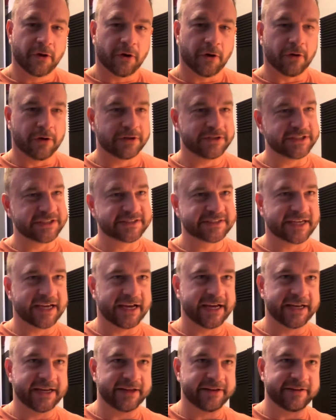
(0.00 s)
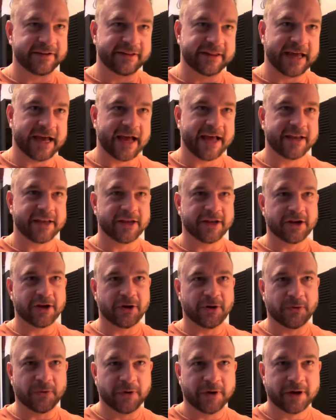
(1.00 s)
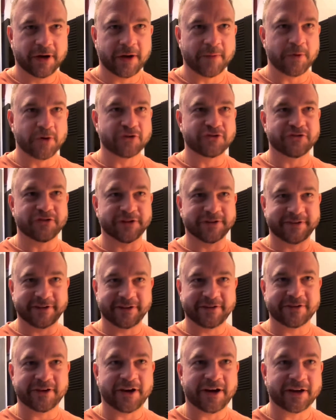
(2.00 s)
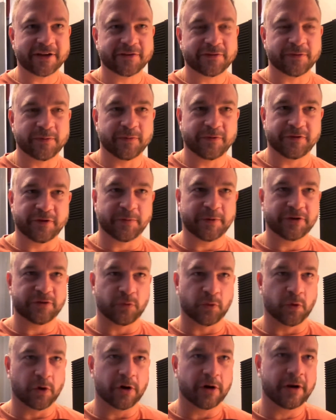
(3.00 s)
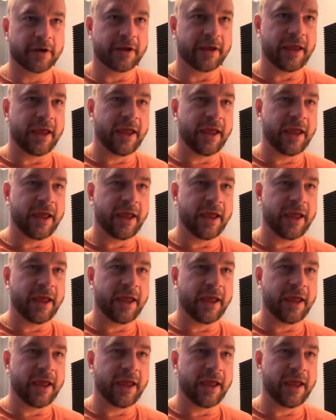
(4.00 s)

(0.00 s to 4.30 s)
or just kind of did that, emotional detox from so much work.